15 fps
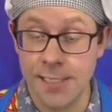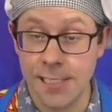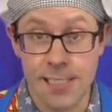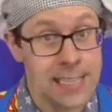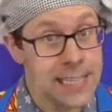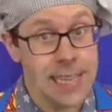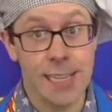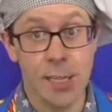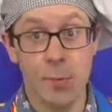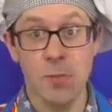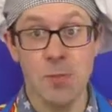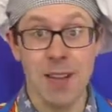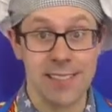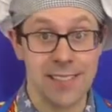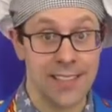He comes back
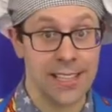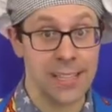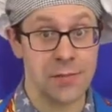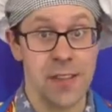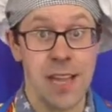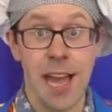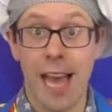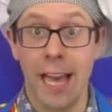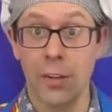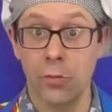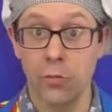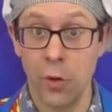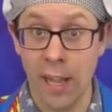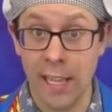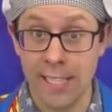to life and
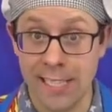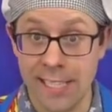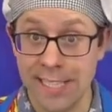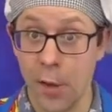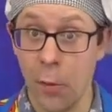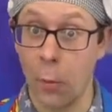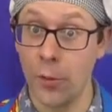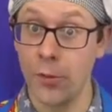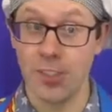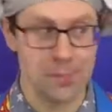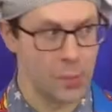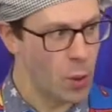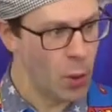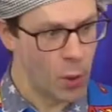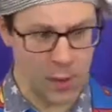rises once
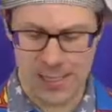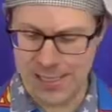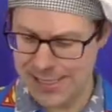more.